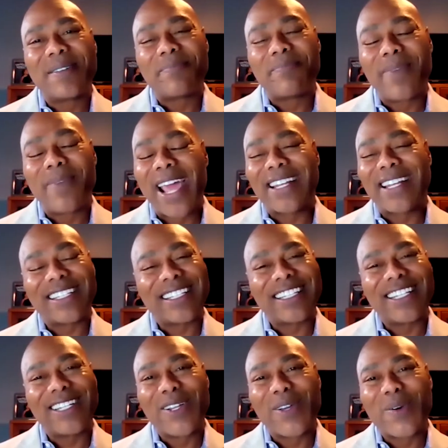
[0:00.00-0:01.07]
man,
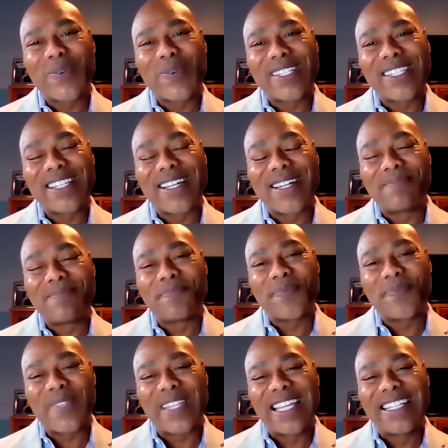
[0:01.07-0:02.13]
it's
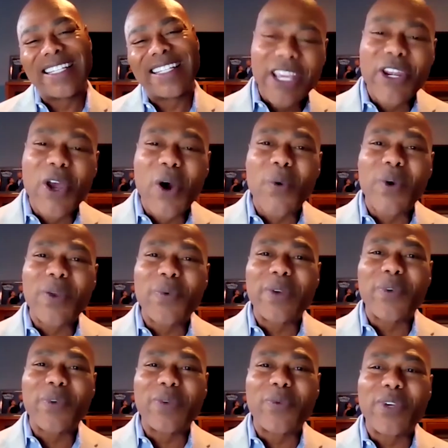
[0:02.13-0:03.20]

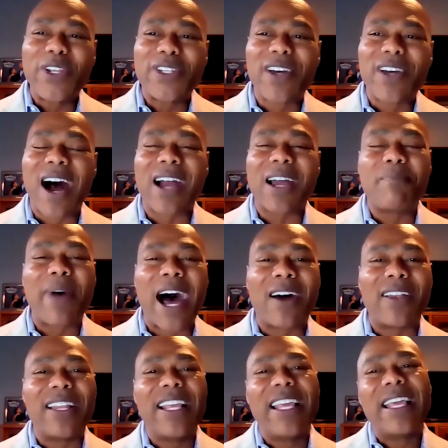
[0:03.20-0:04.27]
when you talk
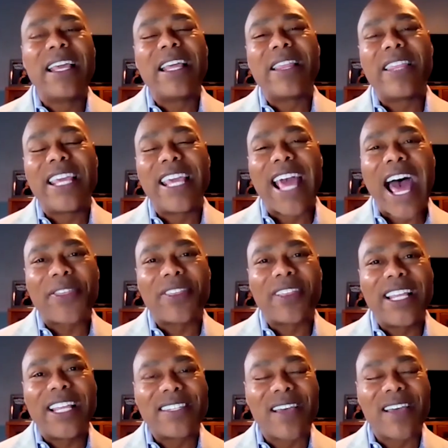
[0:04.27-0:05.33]
about the
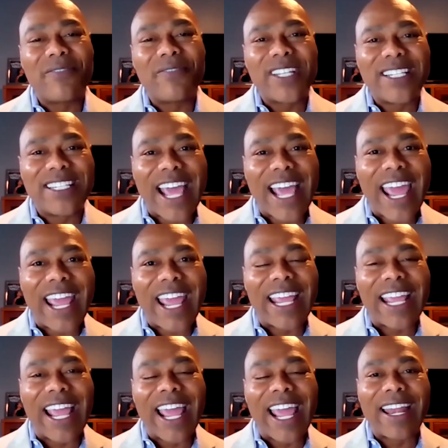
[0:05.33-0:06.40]
athletes of
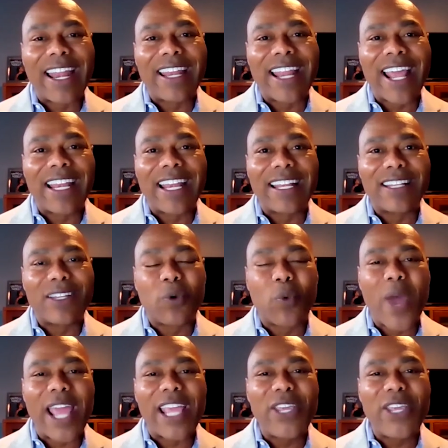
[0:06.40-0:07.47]
today and the
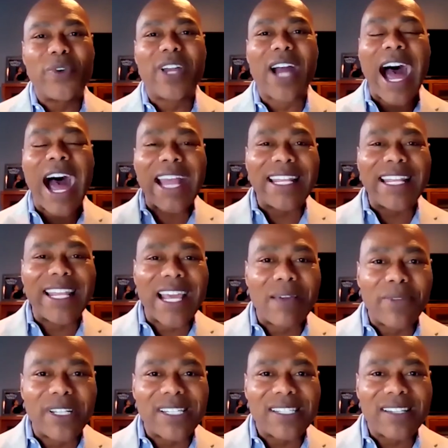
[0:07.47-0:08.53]
way you guide
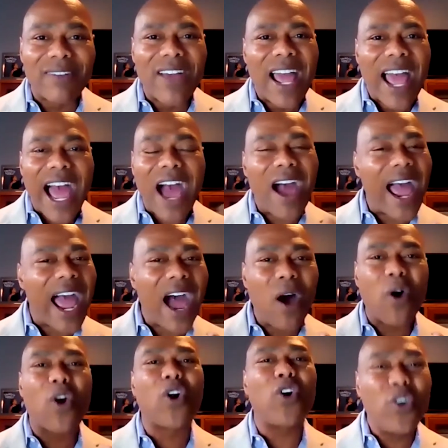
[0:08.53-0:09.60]
them and stuff,
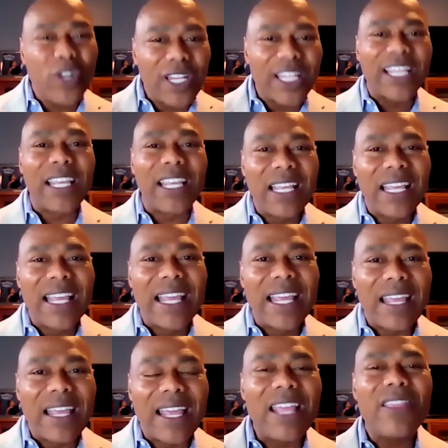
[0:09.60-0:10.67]
how early
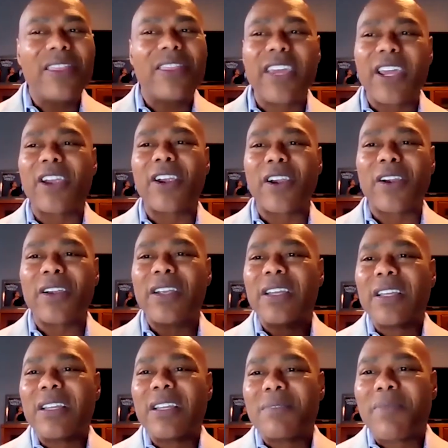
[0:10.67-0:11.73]
in their
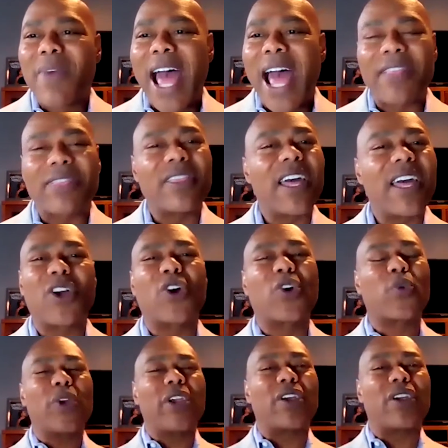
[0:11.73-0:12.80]
athletic
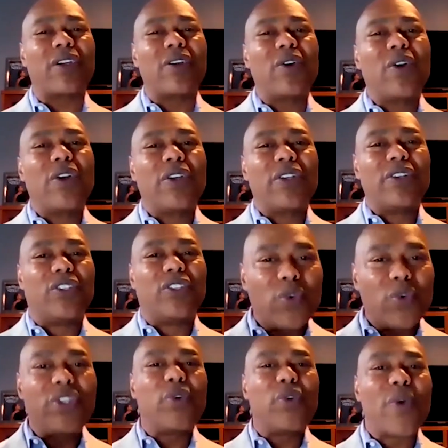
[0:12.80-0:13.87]
career
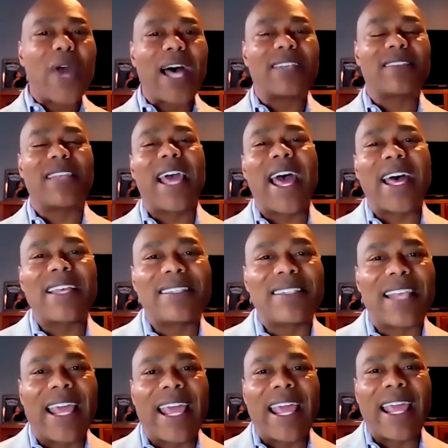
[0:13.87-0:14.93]
do you as
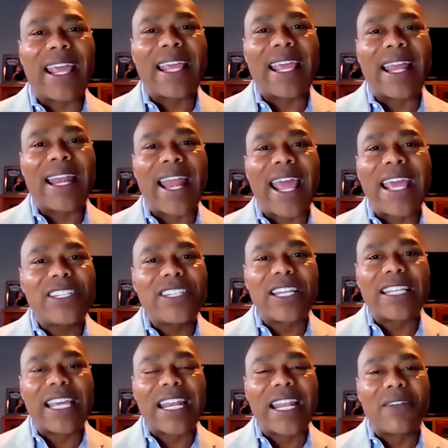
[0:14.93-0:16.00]
an
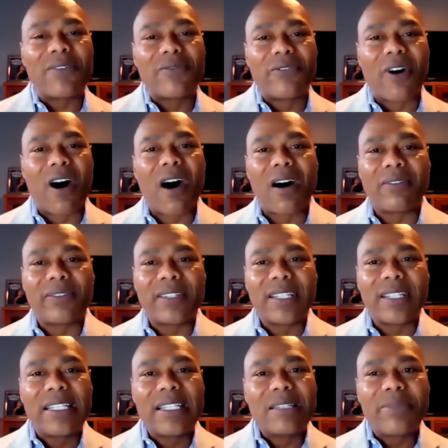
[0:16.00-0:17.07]
agent get involved?
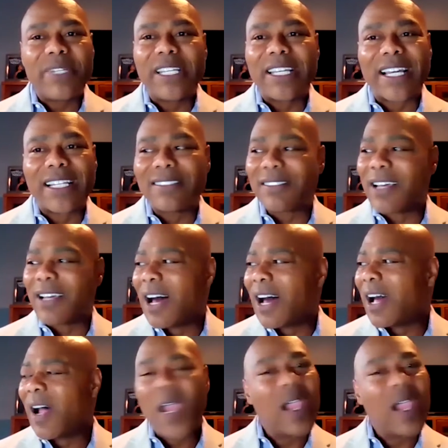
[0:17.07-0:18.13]
Because
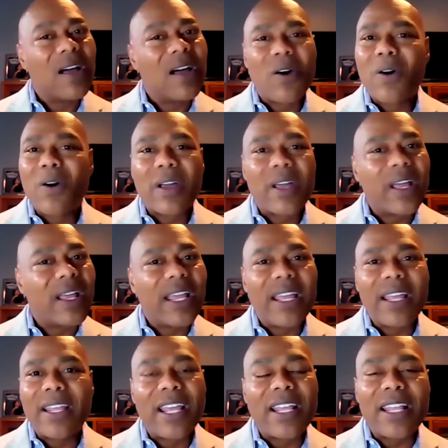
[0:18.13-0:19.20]

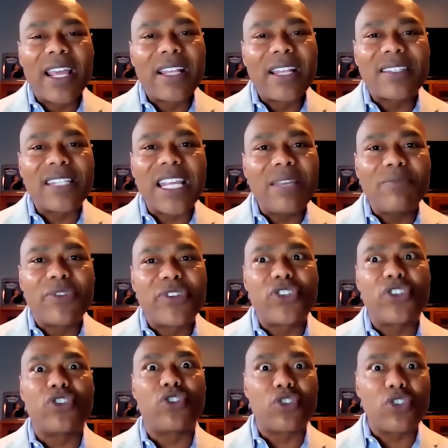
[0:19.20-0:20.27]
it seems
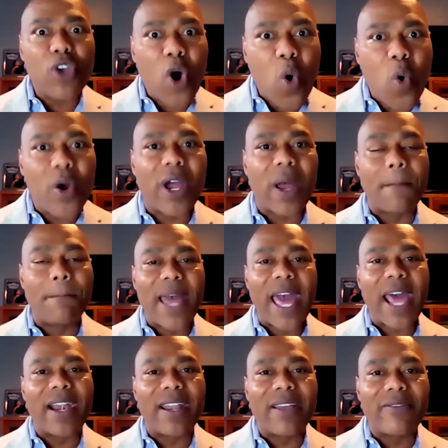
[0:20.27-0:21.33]
so
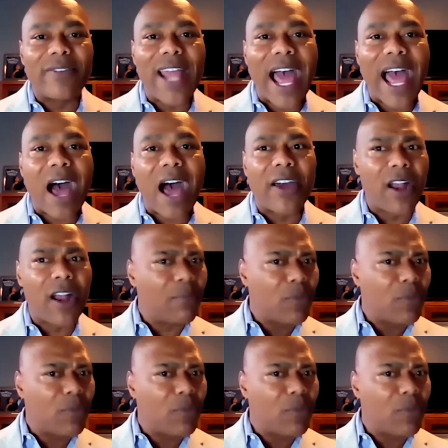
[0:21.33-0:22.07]
competitive now, and